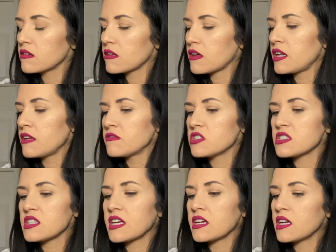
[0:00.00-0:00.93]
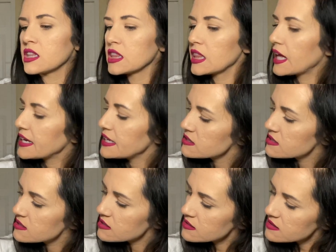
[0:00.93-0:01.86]
kind of just like a light
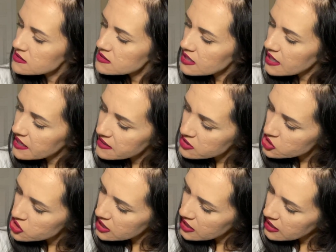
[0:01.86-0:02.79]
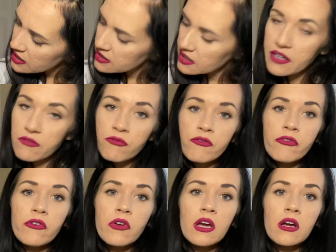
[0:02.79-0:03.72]
tan shade, like
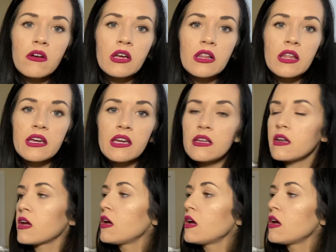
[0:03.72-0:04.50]
very light.